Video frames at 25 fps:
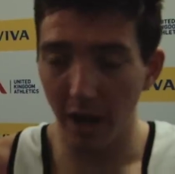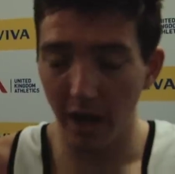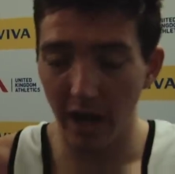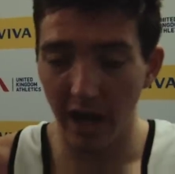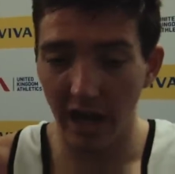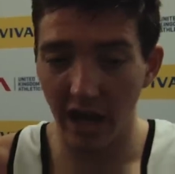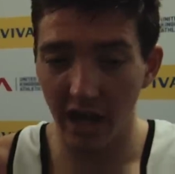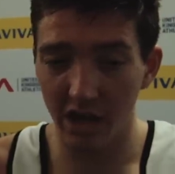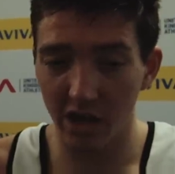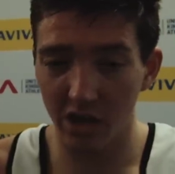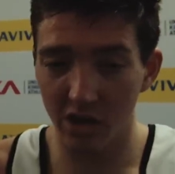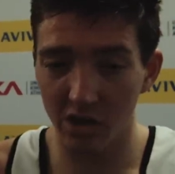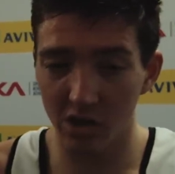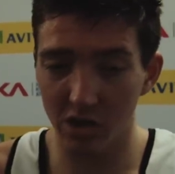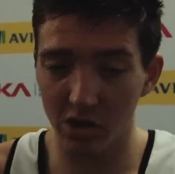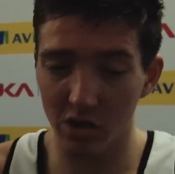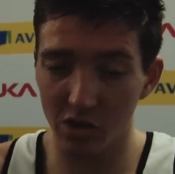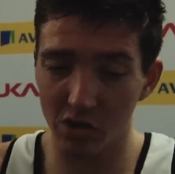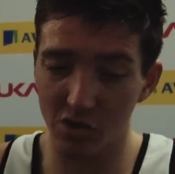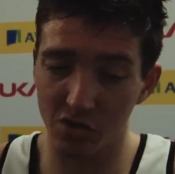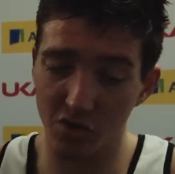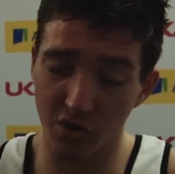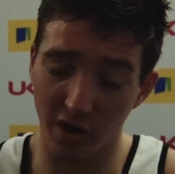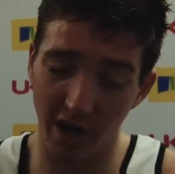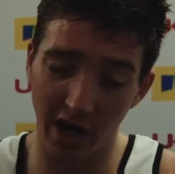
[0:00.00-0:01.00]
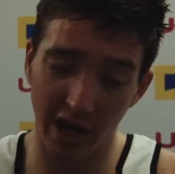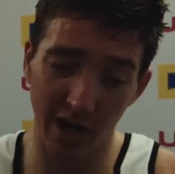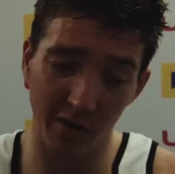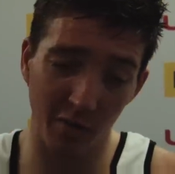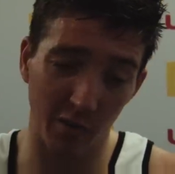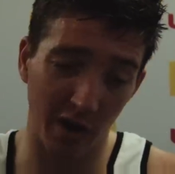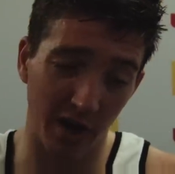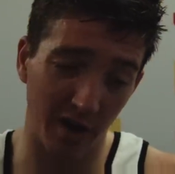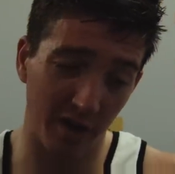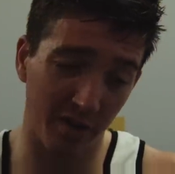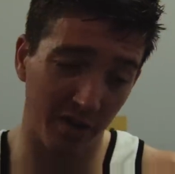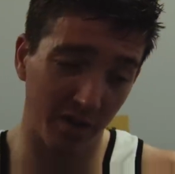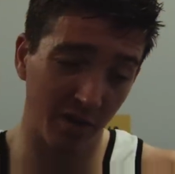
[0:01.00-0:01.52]
Uh, train
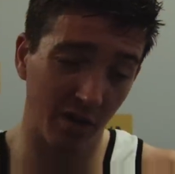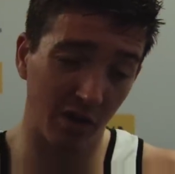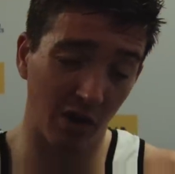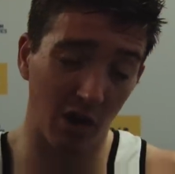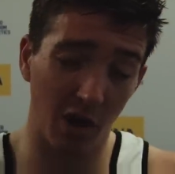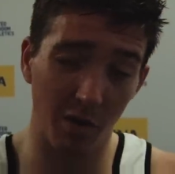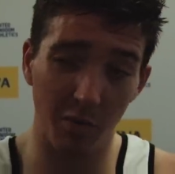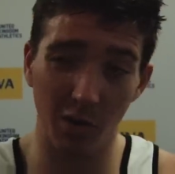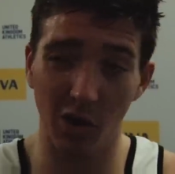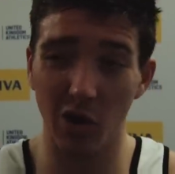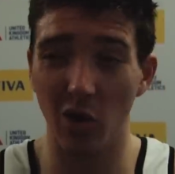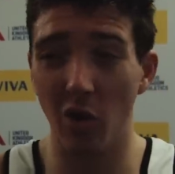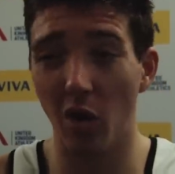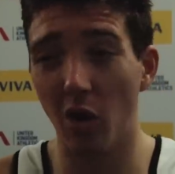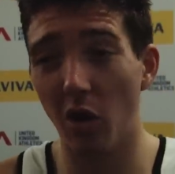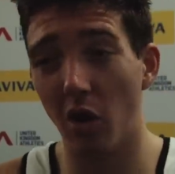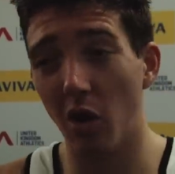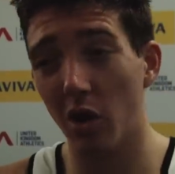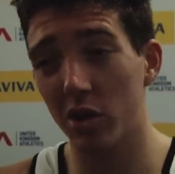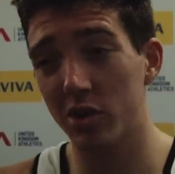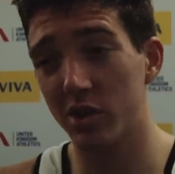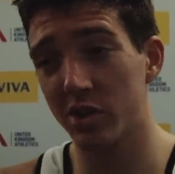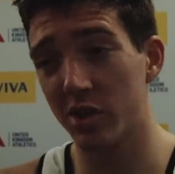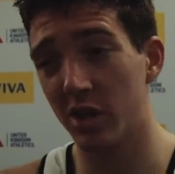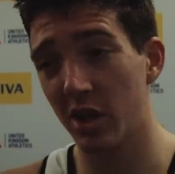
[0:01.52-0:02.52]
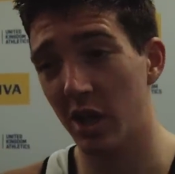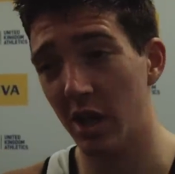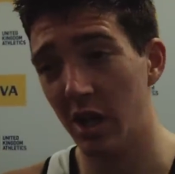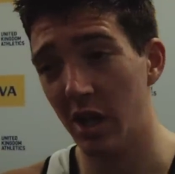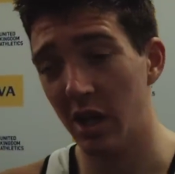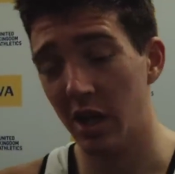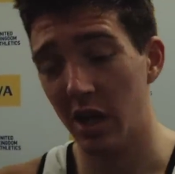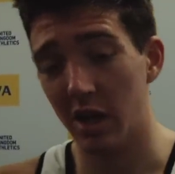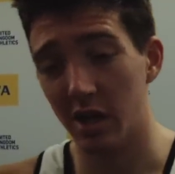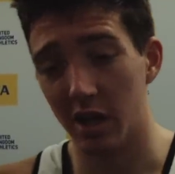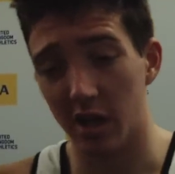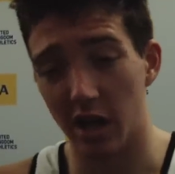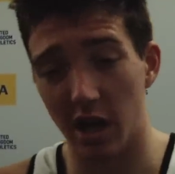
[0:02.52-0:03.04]
with Colin McCourt,
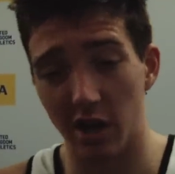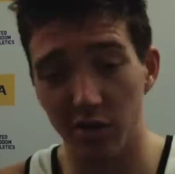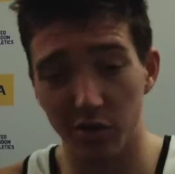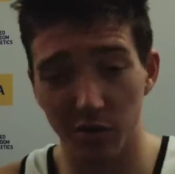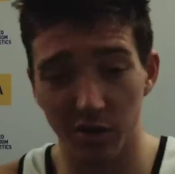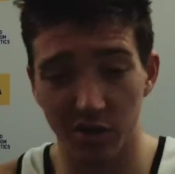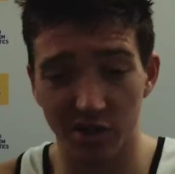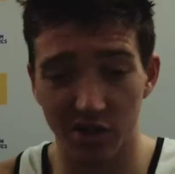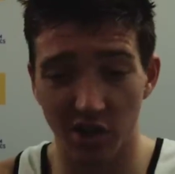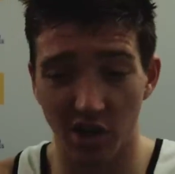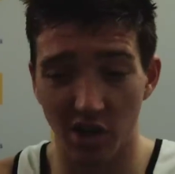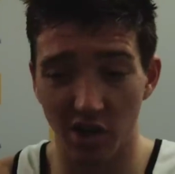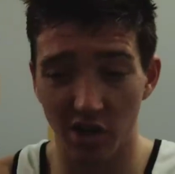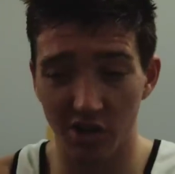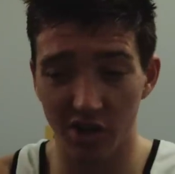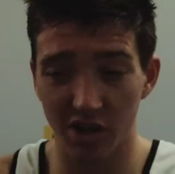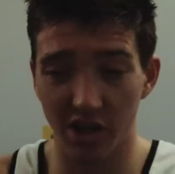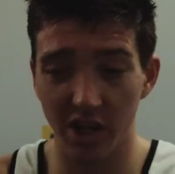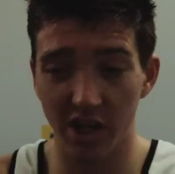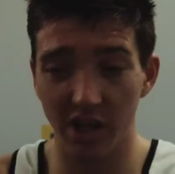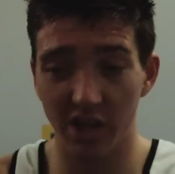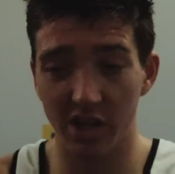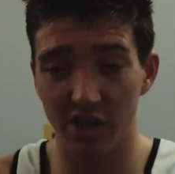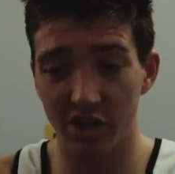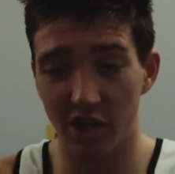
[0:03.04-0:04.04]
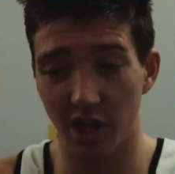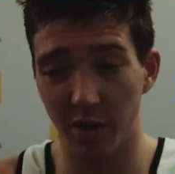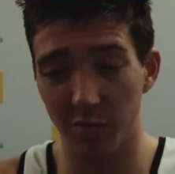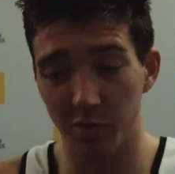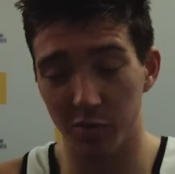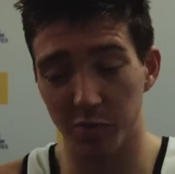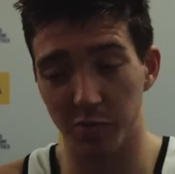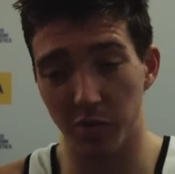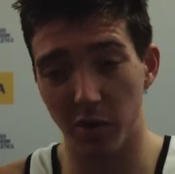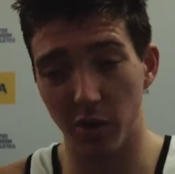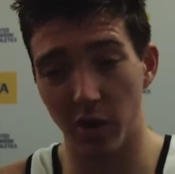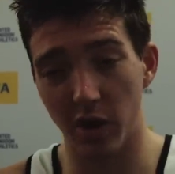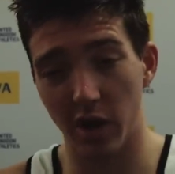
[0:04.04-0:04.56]
Andrew Asargi, James
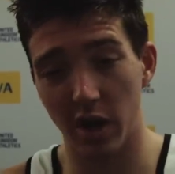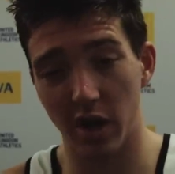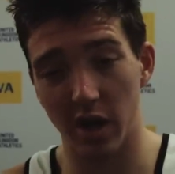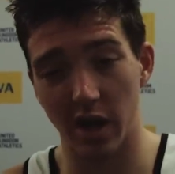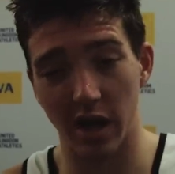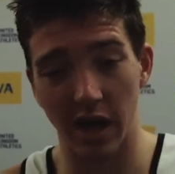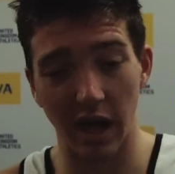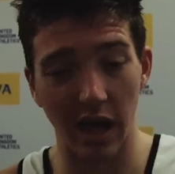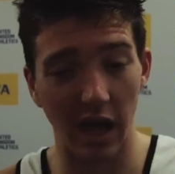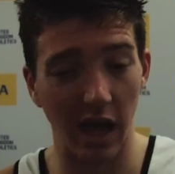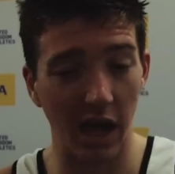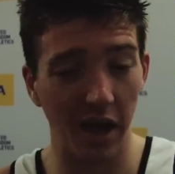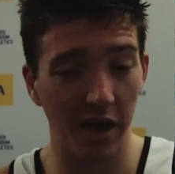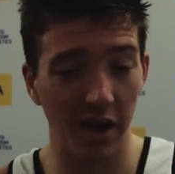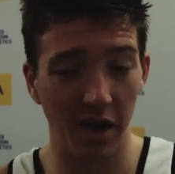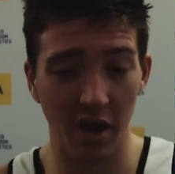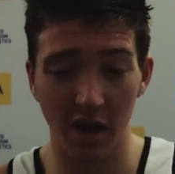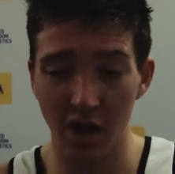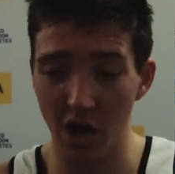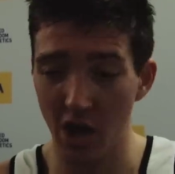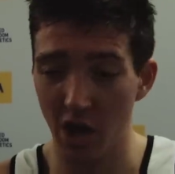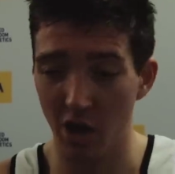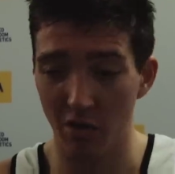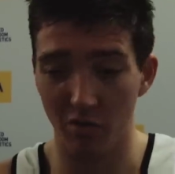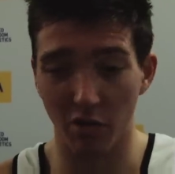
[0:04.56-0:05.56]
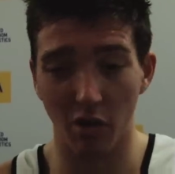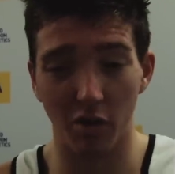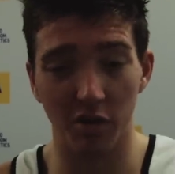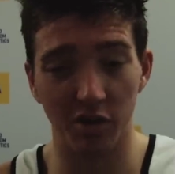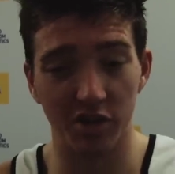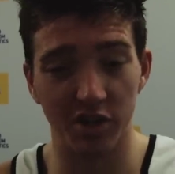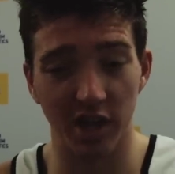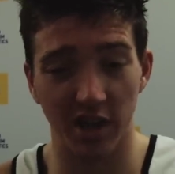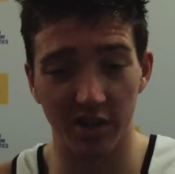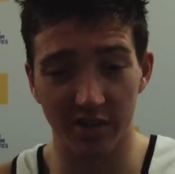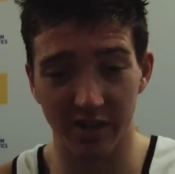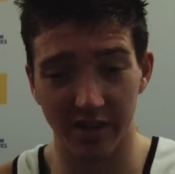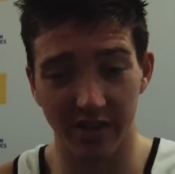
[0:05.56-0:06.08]
Brewer, uh, Rory
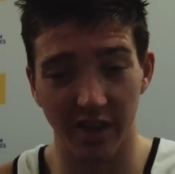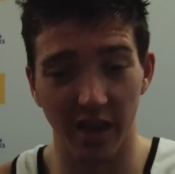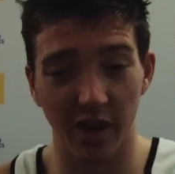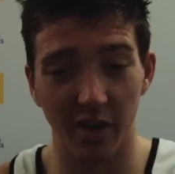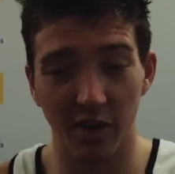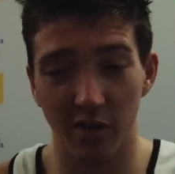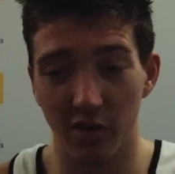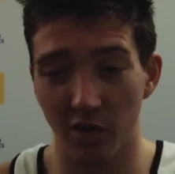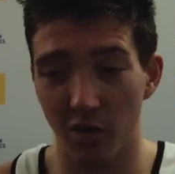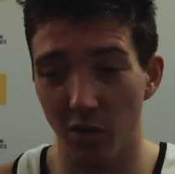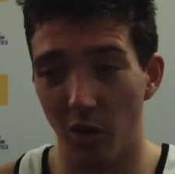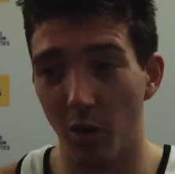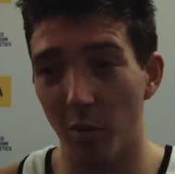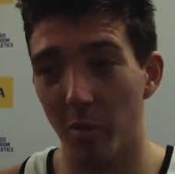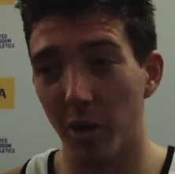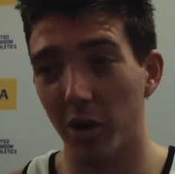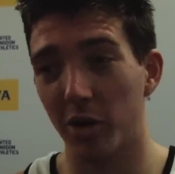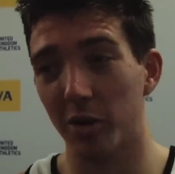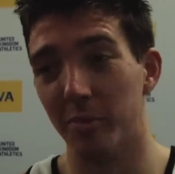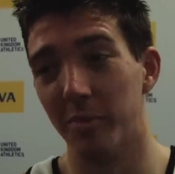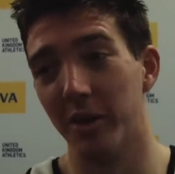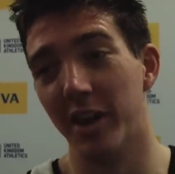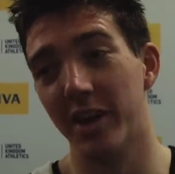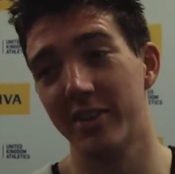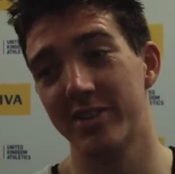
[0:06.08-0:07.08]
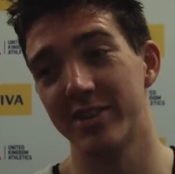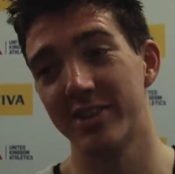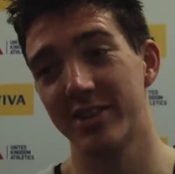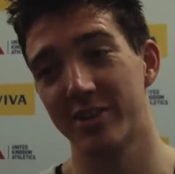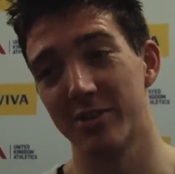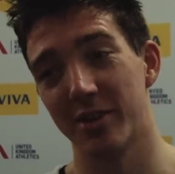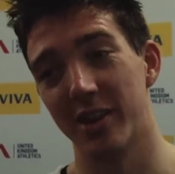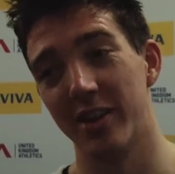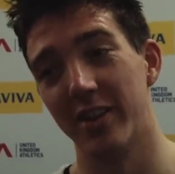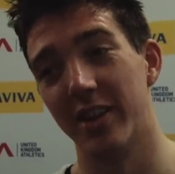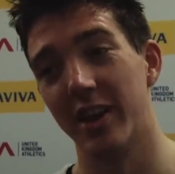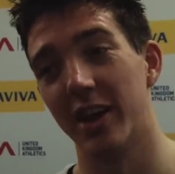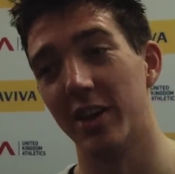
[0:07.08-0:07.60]
Ches, and then all my good mates
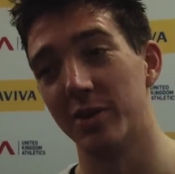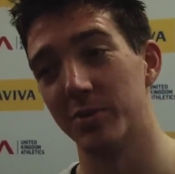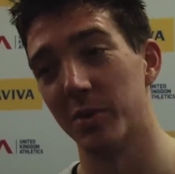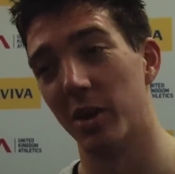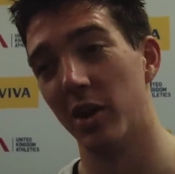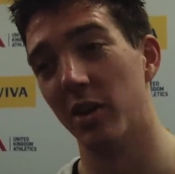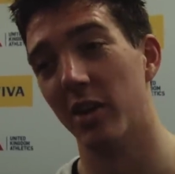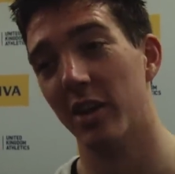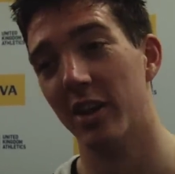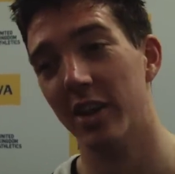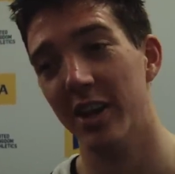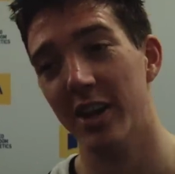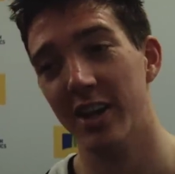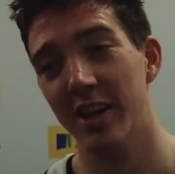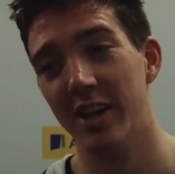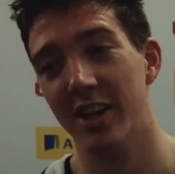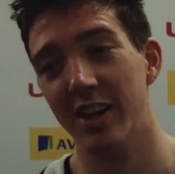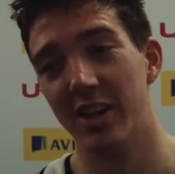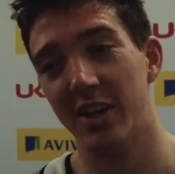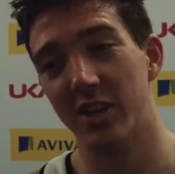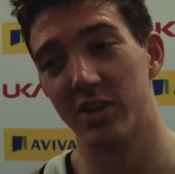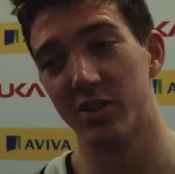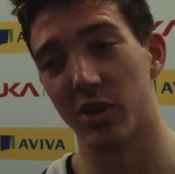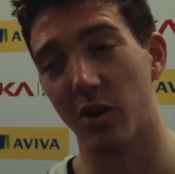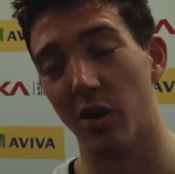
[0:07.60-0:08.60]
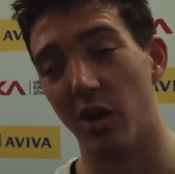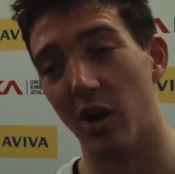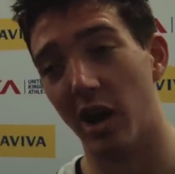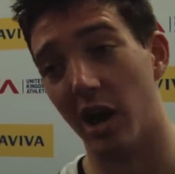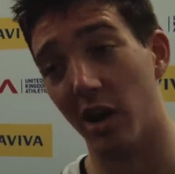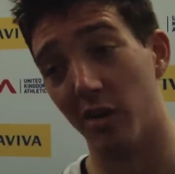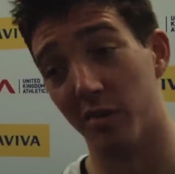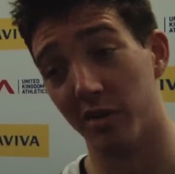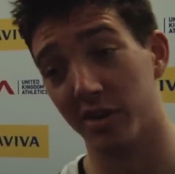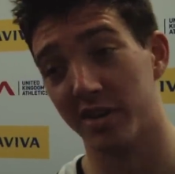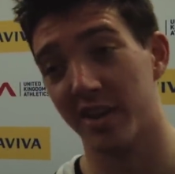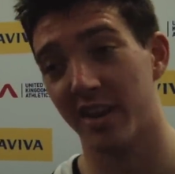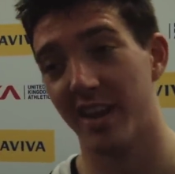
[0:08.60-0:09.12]
train there as well. So I
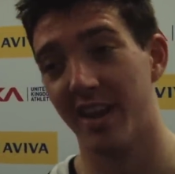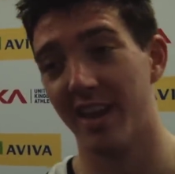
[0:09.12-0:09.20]
love it.